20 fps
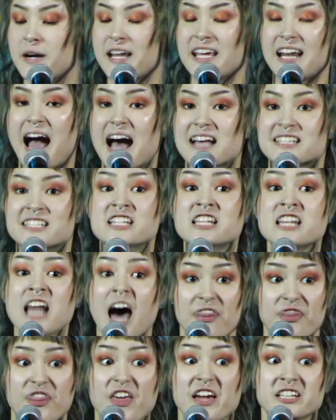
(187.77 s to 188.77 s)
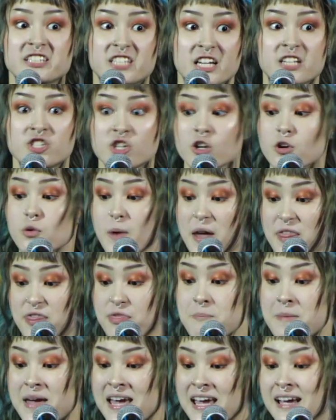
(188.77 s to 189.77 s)
but it has nothing to do
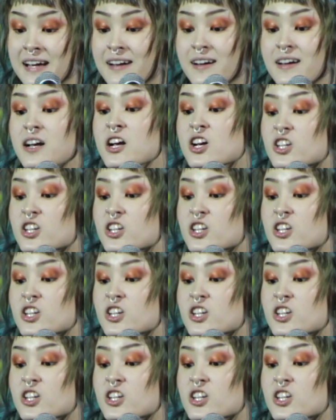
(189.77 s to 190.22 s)
with me.